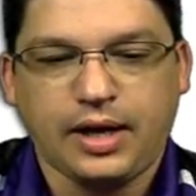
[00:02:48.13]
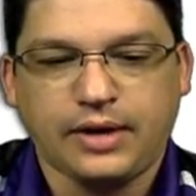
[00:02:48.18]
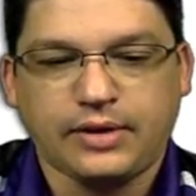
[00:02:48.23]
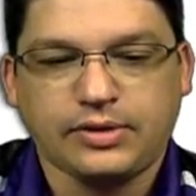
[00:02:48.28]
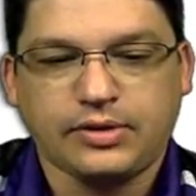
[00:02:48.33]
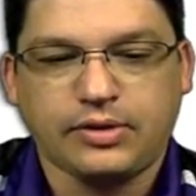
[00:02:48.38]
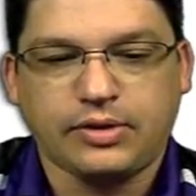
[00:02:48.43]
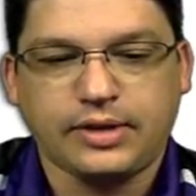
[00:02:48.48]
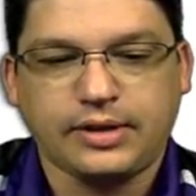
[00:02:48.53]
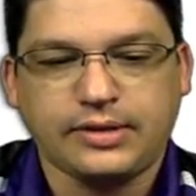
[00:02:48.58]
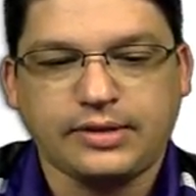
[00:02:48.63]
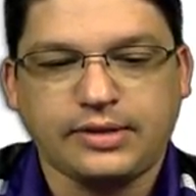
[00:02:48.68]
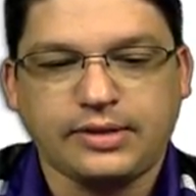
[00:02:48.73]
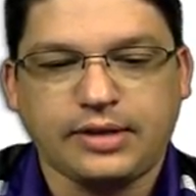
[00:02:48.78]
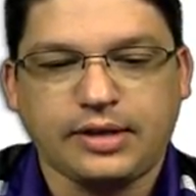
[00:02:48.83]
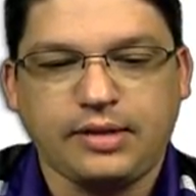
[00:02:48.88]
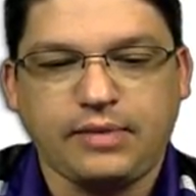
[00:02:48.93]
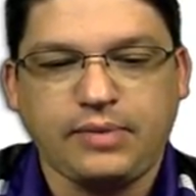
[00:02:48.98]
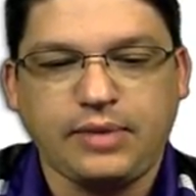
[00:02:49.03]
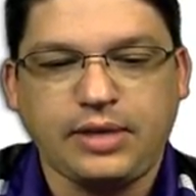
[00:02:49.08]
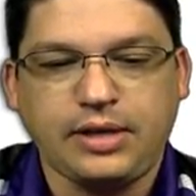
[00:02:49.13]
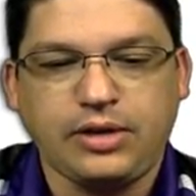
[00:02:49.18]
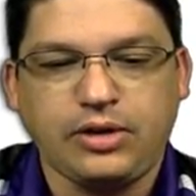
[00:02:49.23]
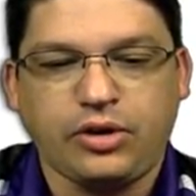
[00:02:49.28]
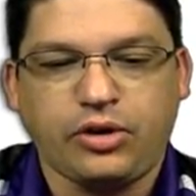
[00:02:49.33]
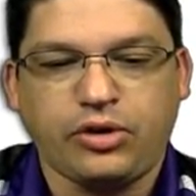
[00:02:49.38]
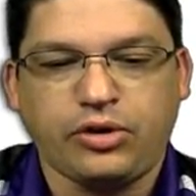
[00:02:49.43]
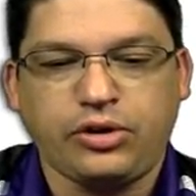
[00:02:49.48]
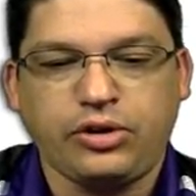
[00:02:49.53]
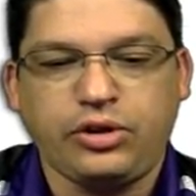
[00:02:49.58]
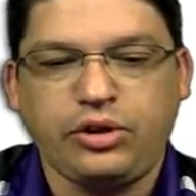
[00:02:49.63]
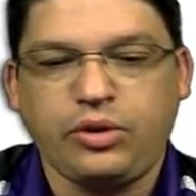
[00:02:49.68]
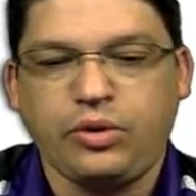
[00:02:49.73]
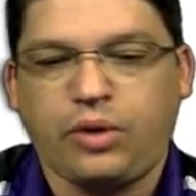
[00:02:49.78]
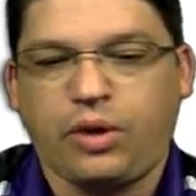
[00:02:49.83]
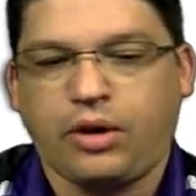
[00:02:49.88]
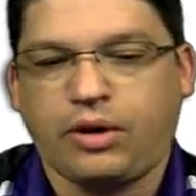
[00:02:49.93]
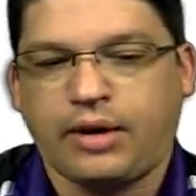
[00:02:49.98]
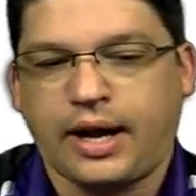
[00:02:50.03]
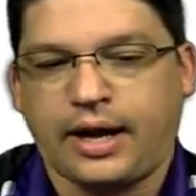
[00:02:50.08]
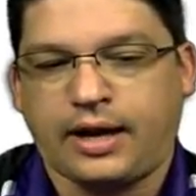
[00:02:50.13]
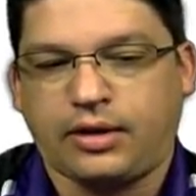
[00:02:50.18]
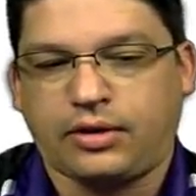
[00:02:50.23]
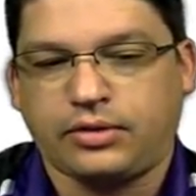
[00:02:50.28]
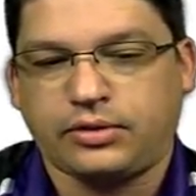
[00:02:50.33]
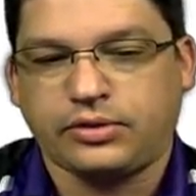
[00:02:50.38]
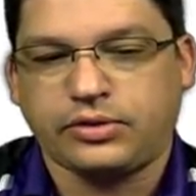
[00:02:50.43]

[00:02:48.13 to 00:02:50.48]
So this is going to be your URL.